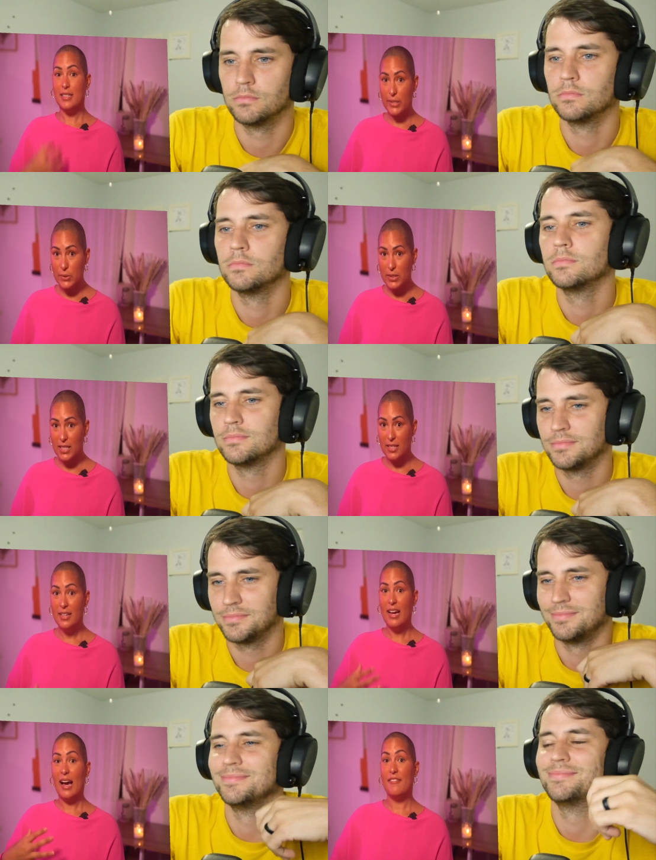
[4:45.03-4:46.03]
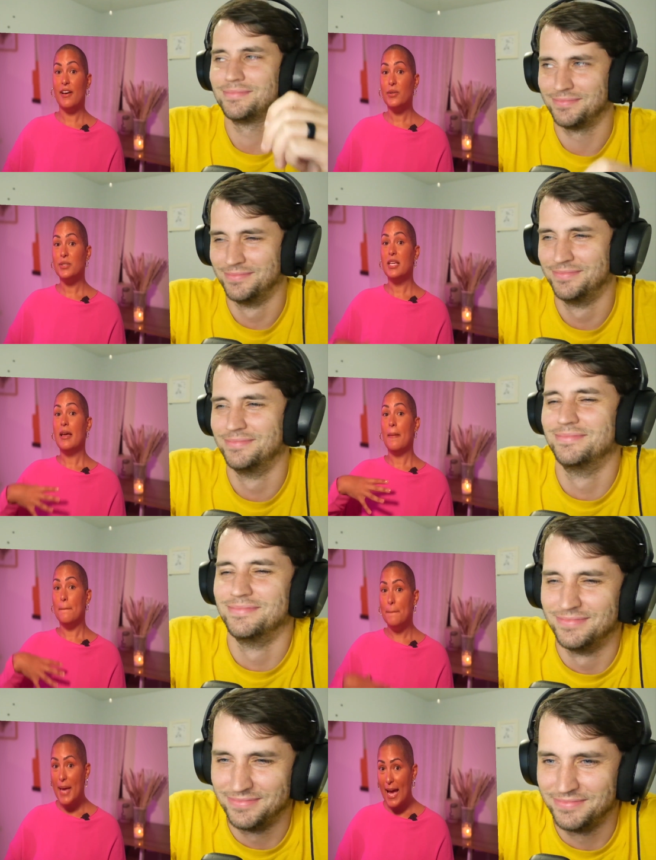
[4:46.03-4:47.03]
Speaker 1: guilty. I felt
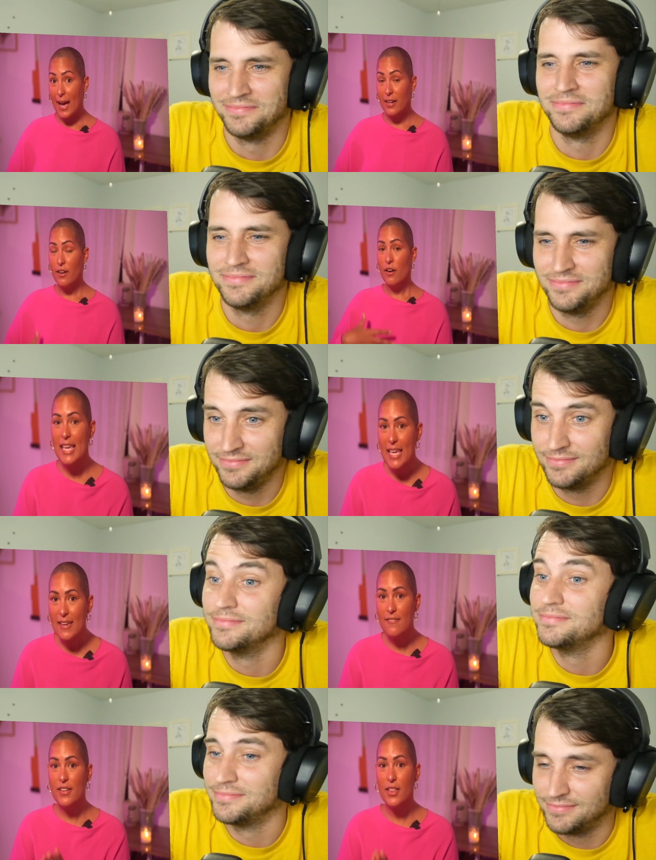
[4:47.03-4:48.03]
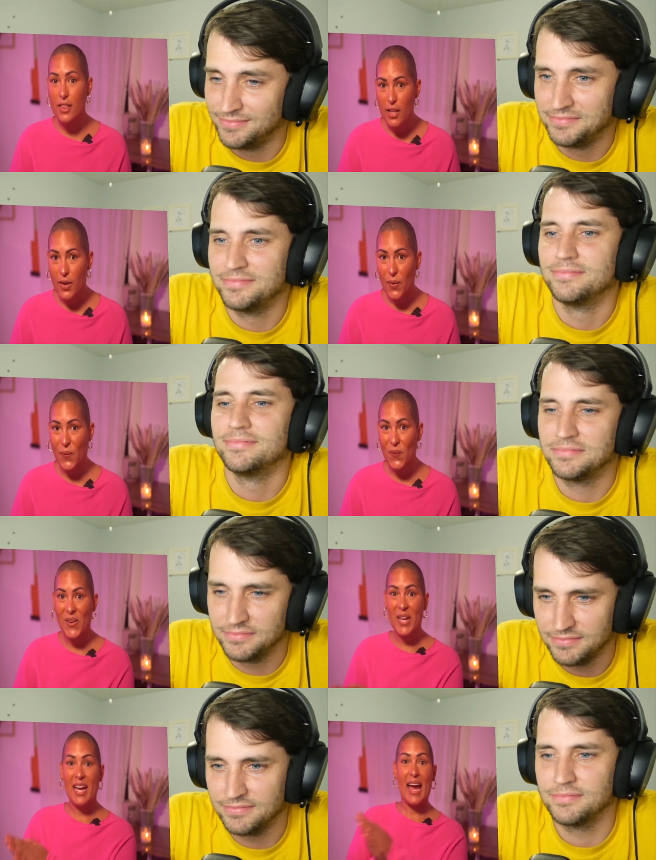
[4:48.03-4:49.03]
bad, even though
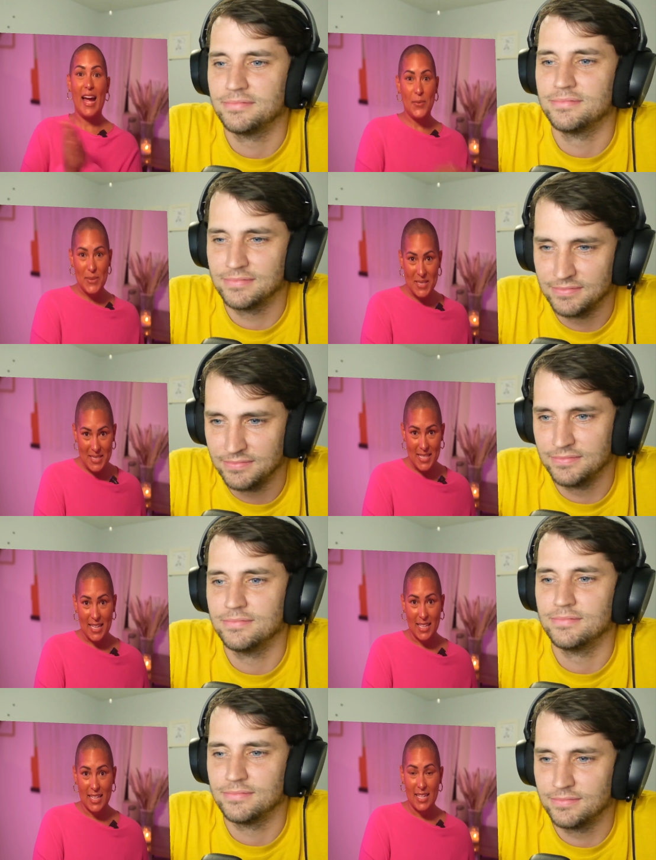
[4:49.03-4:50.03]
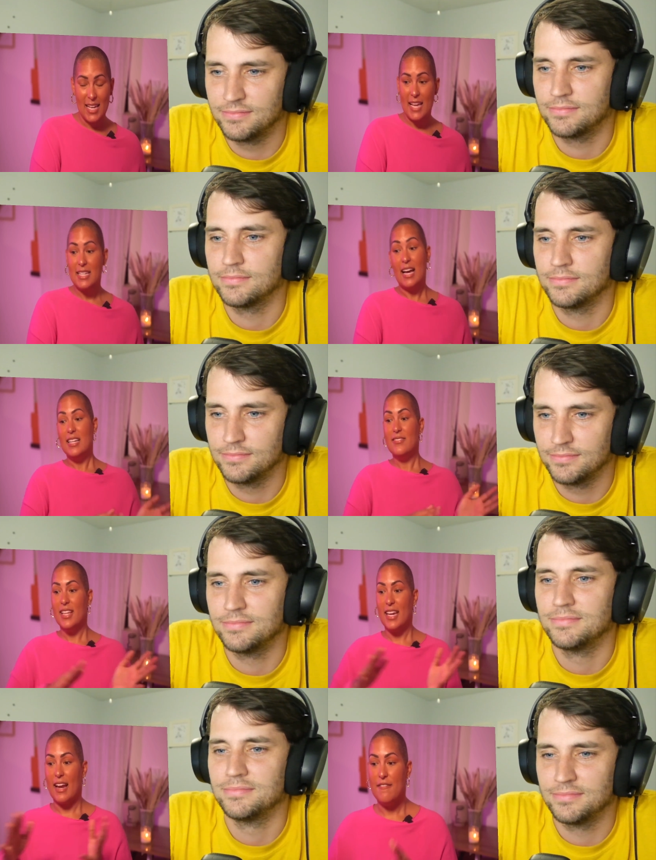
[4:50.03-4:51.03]
I was sick. And not
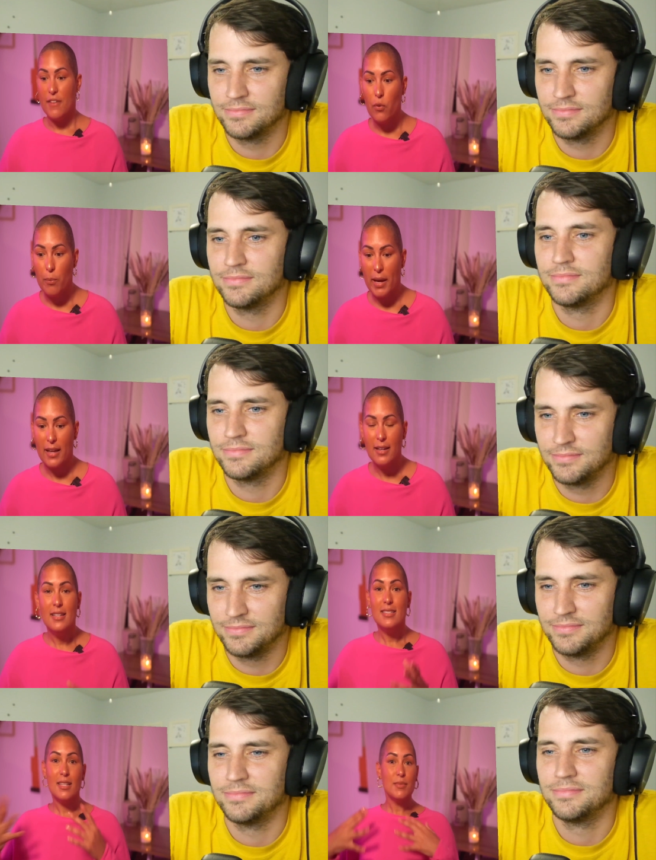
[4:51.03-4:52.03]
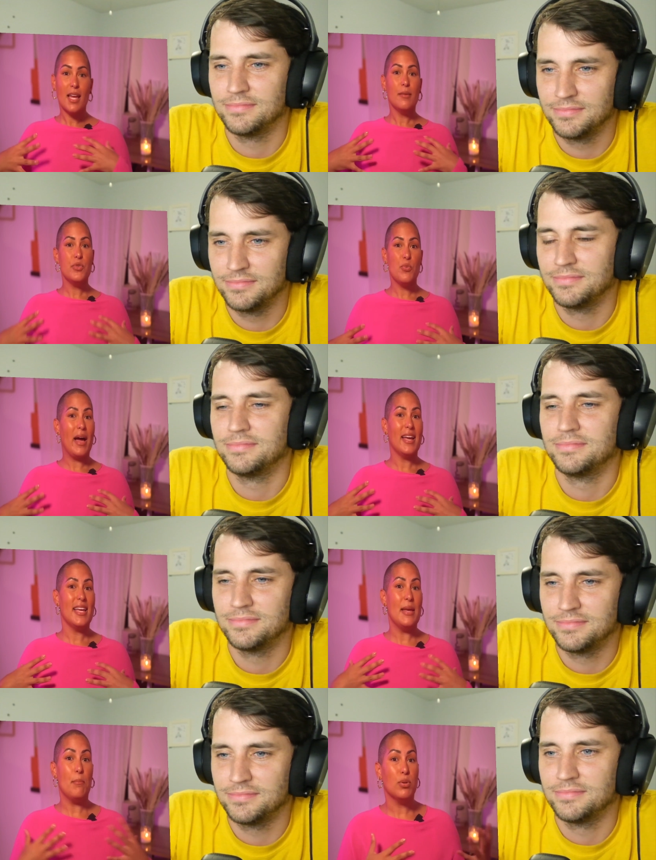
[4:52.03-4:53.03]
even that I felt bad. Sometimes
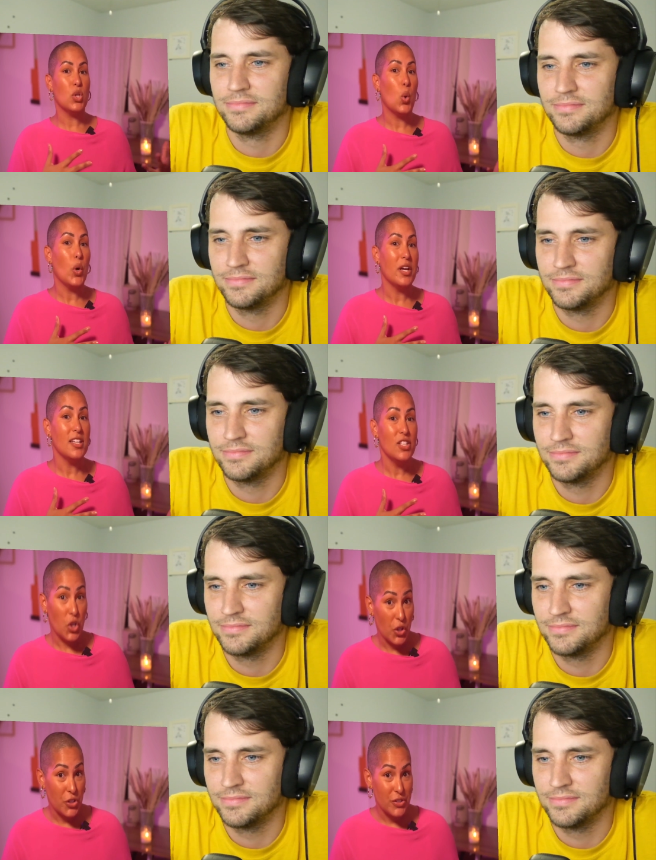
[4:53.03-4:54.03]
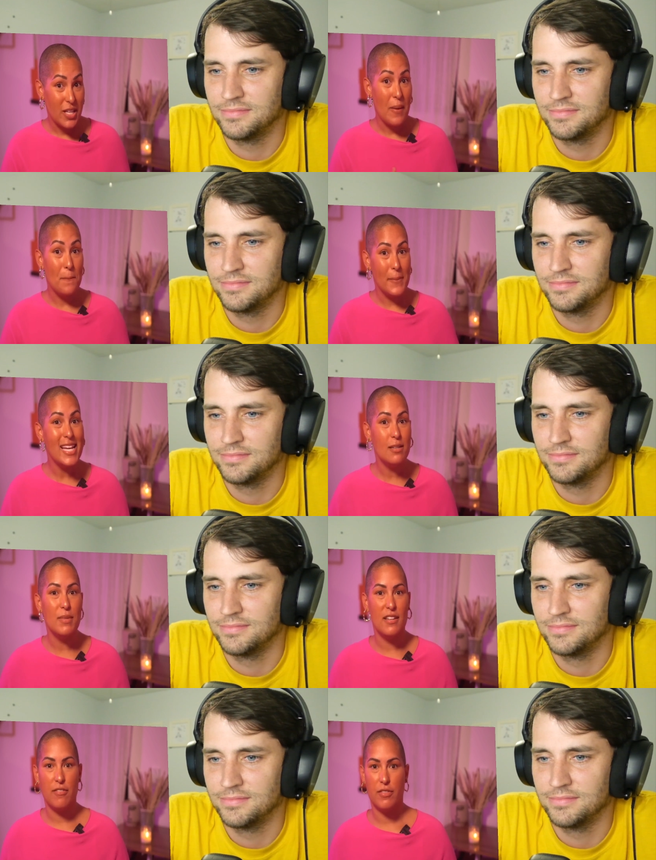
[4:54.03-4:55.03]
my employers made
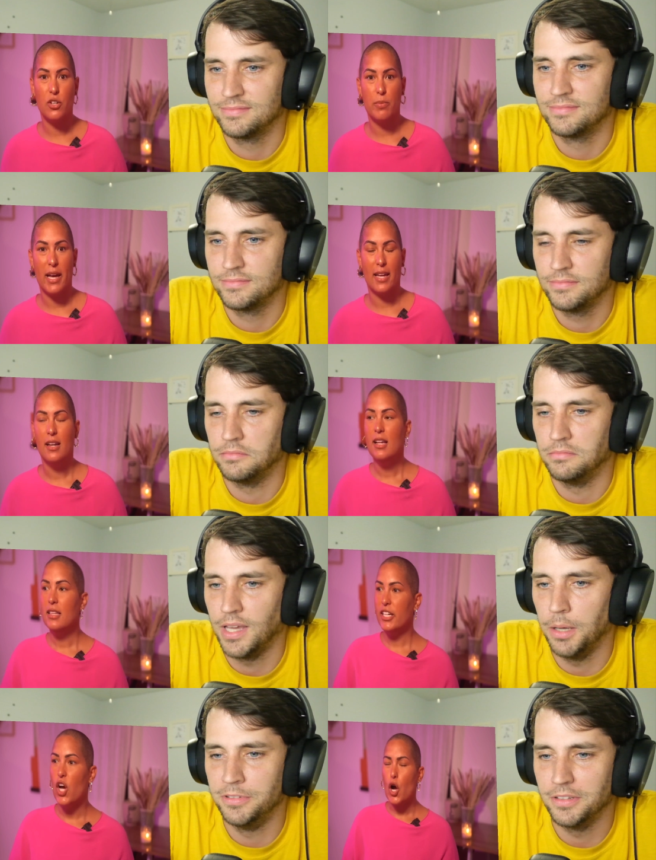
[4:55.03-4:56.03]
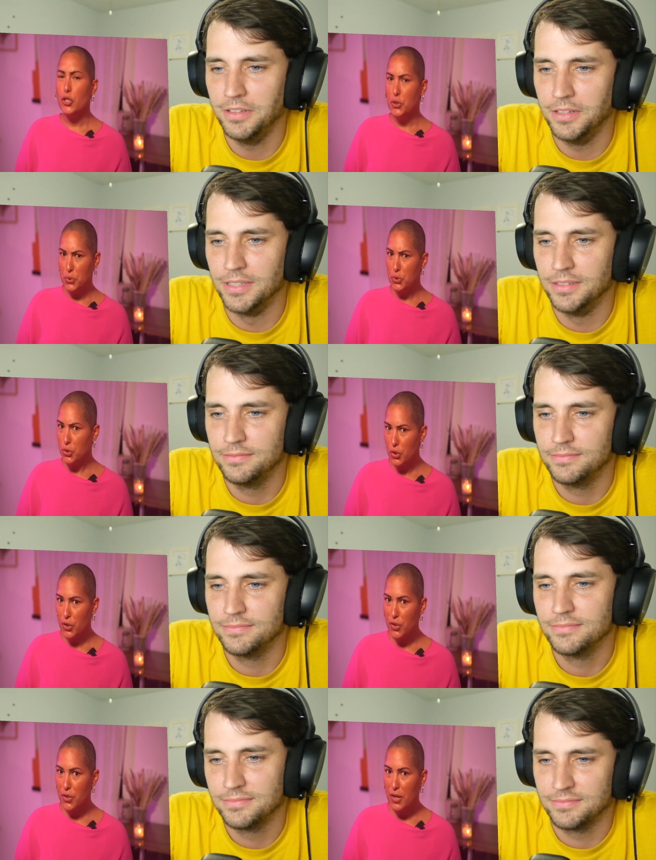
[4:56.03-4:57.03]
me feel bad. Absolutely. Like, are you
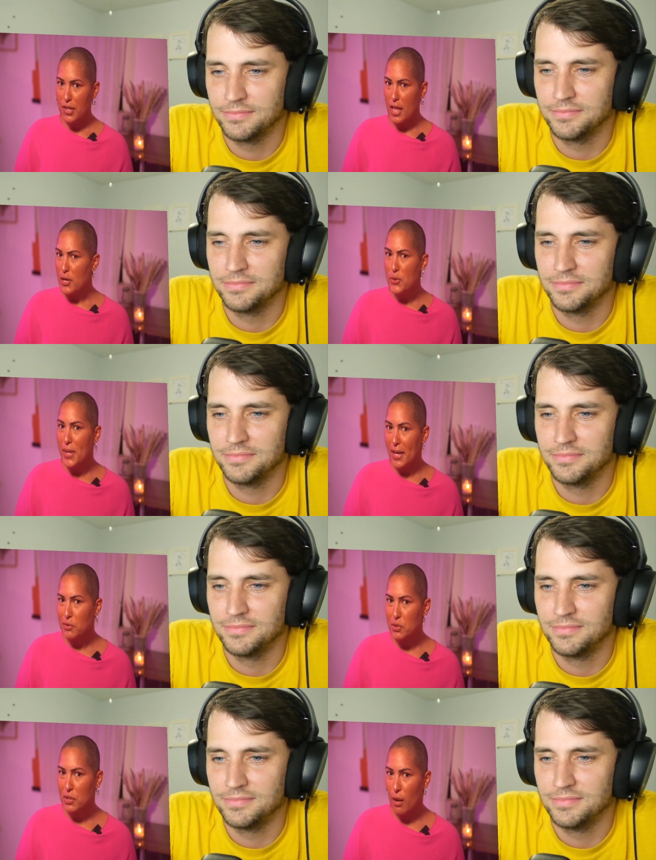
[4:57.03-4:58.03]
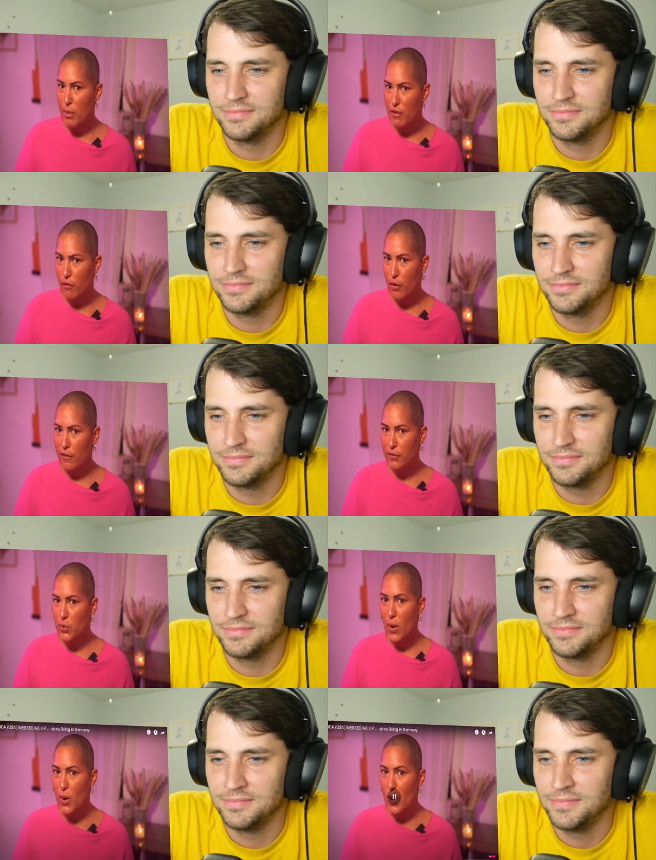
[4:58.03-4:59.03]
sure that you can't just come in for a
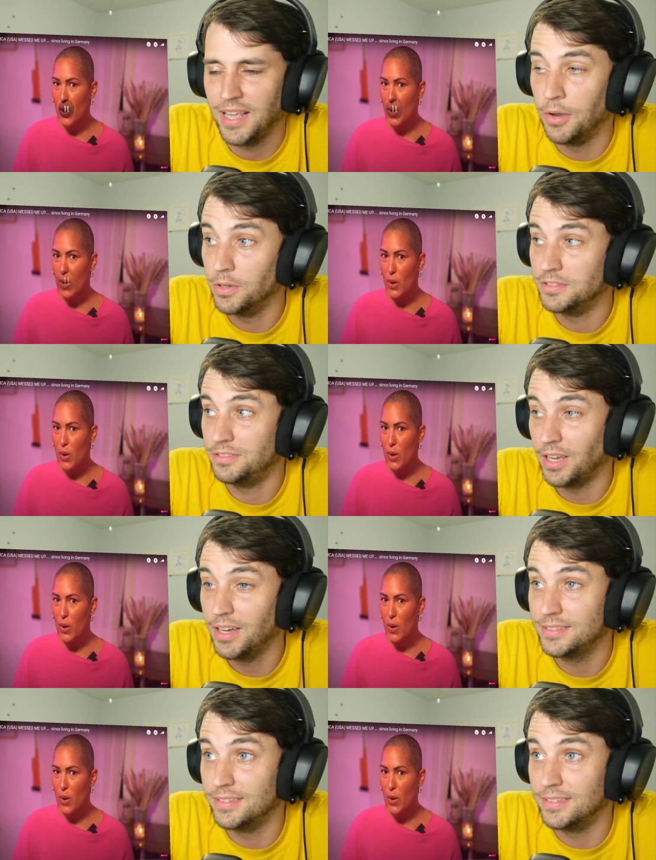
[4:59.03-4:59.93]
few?
Speaker 2: And what sucks